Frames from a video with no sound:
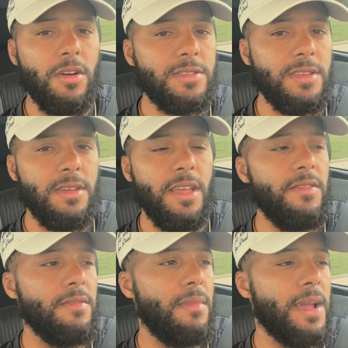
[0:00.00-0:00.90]

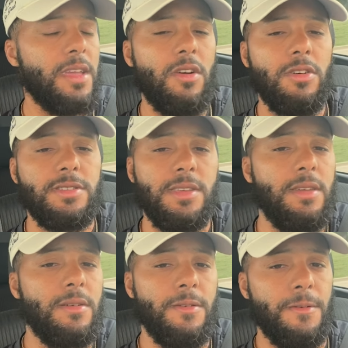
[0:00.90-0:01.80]
Even Mikey
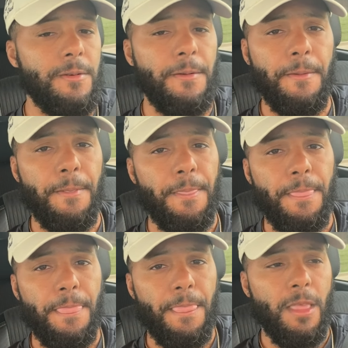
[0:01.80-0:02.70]
Garcia,
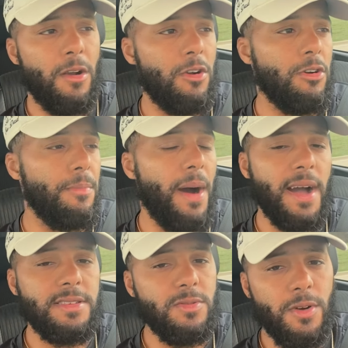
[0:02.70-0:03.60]
Errol
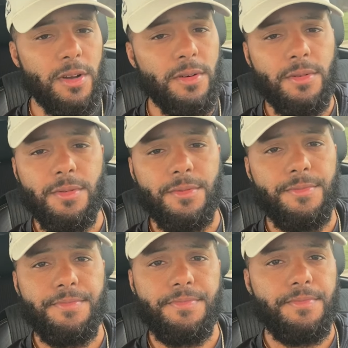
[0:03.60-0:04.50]
boxed well,
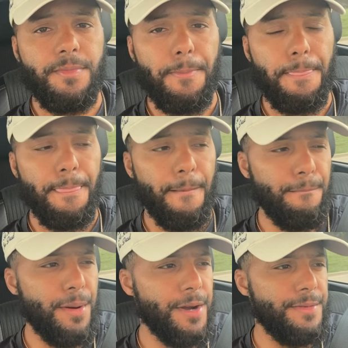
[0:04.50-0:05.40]

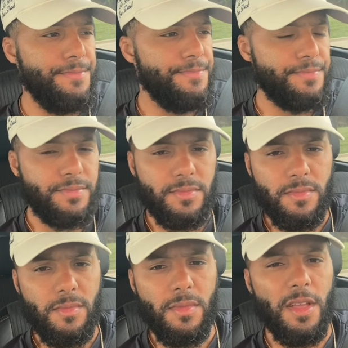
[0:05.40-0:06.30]
but
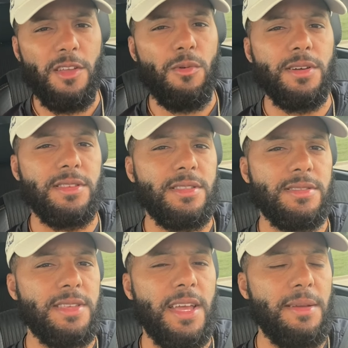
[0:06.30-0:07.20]
he wasn't the
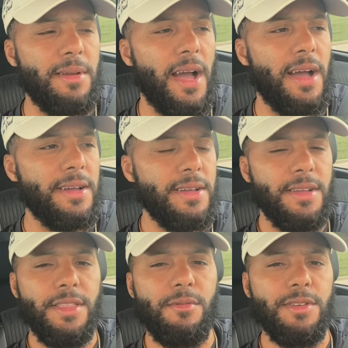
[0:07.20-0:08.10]
same guy
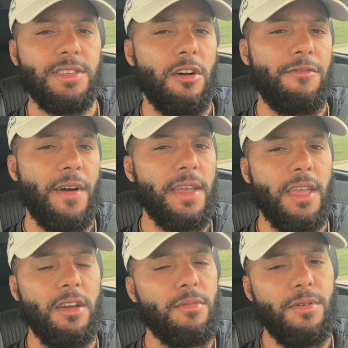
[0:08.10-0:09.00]
that we saw fight
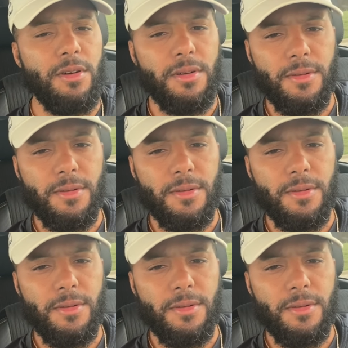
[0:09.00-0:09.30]
Kell Brook.